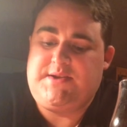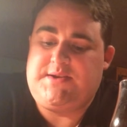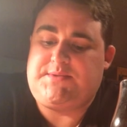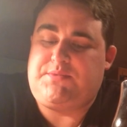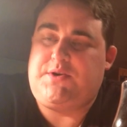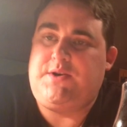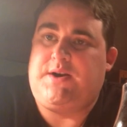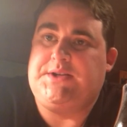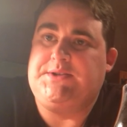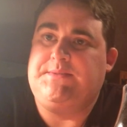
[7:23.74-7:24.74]
It's pretty
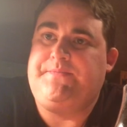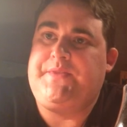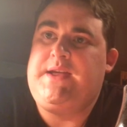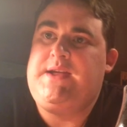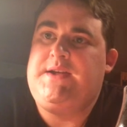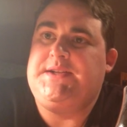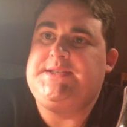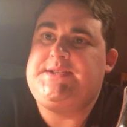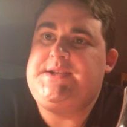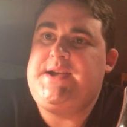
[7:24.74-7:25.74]
awesome.
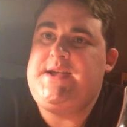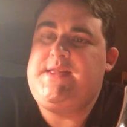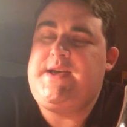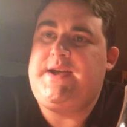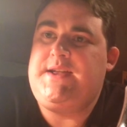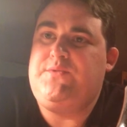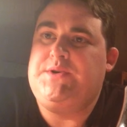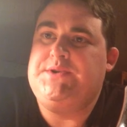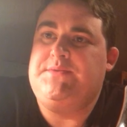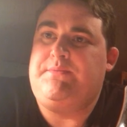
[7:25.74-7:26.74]
Let's say that it
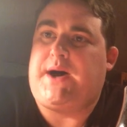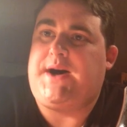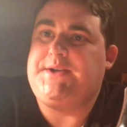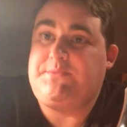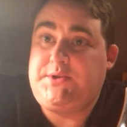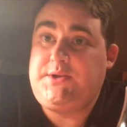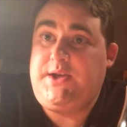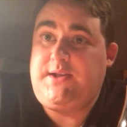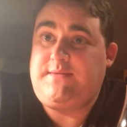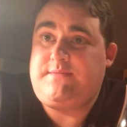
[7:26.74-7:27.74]
was impossible to
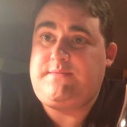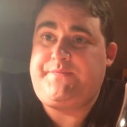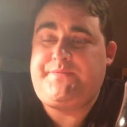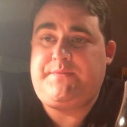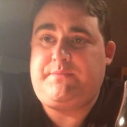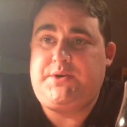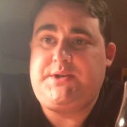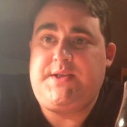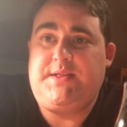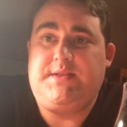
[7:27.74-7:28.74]
get.
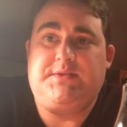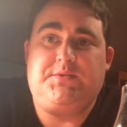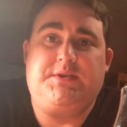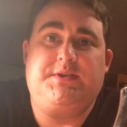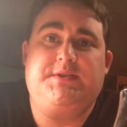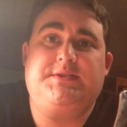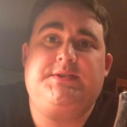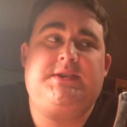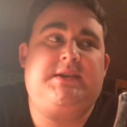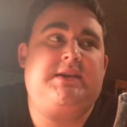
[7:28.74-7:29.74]
Pretend that this
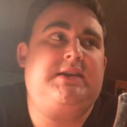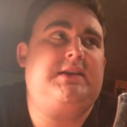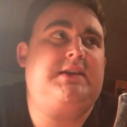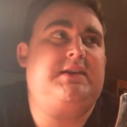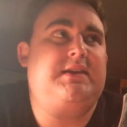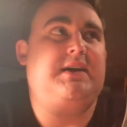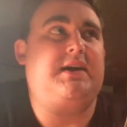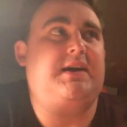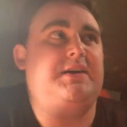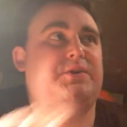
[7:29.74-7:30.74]
was
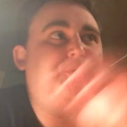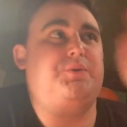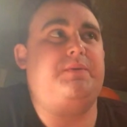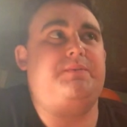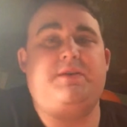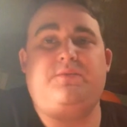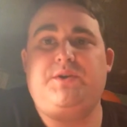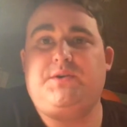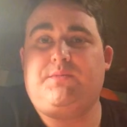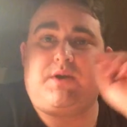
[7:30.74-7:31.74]
an Old Rip Van
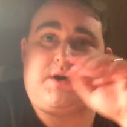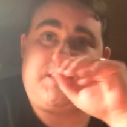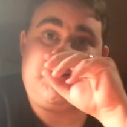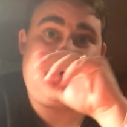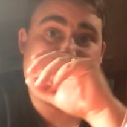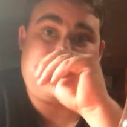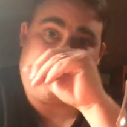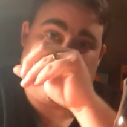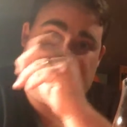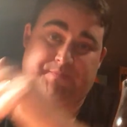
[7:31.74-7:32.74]
Winkle product
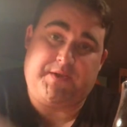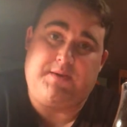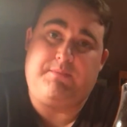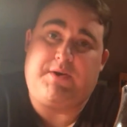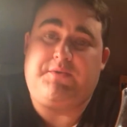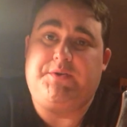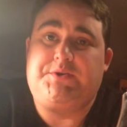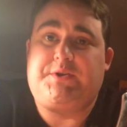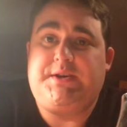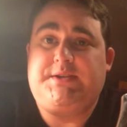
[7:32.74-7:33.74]
or a Buffalo
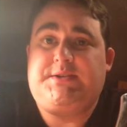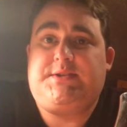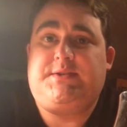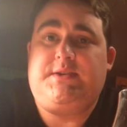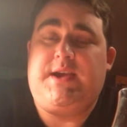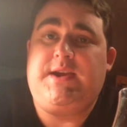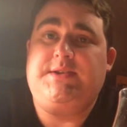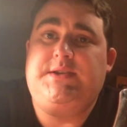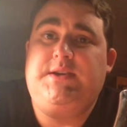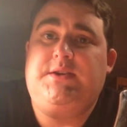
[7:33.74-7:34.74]
Trace
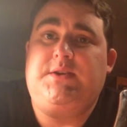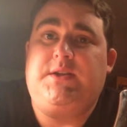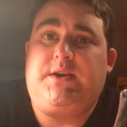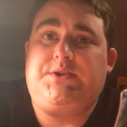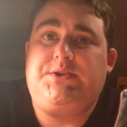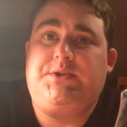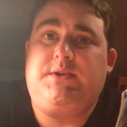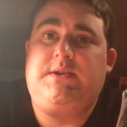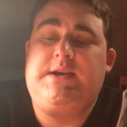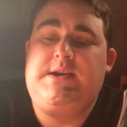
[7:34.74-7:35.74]
antique
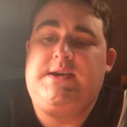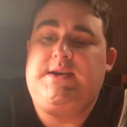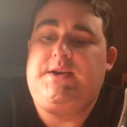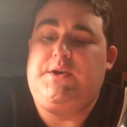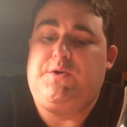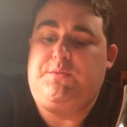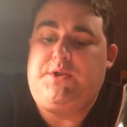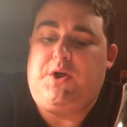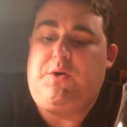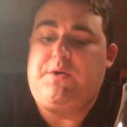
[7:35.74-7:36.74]
collection. It would
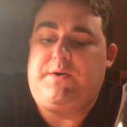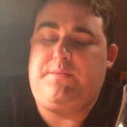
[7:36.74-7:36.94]
be lower.